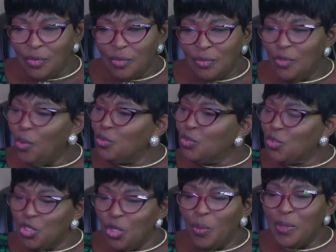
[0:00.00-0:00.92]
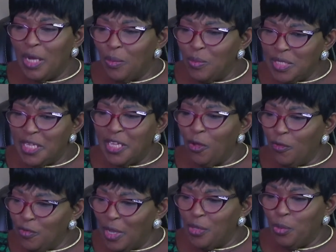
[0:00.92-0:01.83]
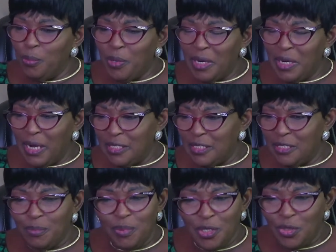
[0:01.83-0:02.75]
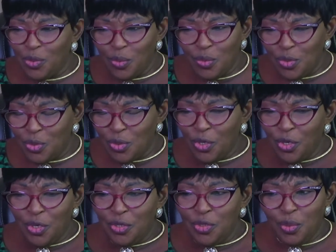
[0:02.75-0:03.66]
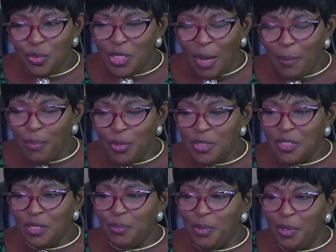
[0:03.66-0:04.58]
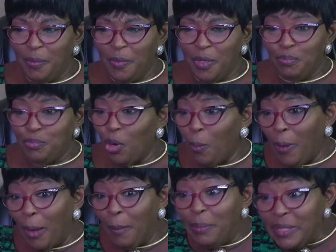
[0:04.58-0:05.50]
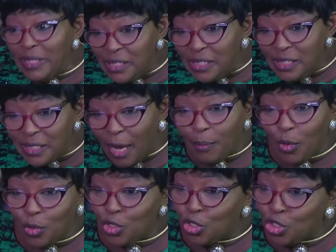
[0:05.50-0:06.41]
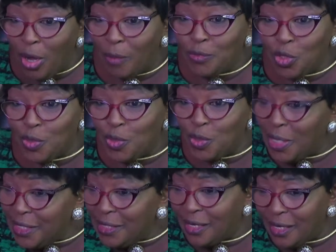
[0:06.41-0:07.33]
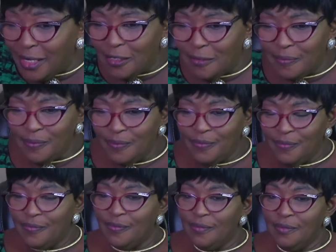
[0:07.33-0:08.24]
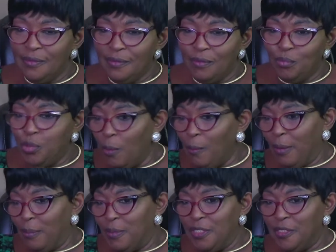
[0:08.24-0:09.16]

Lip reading: go to someone that will take care of you and your pregnancy, please don't abort the baby. Probably, I'm not sure, I'm just thinking, probably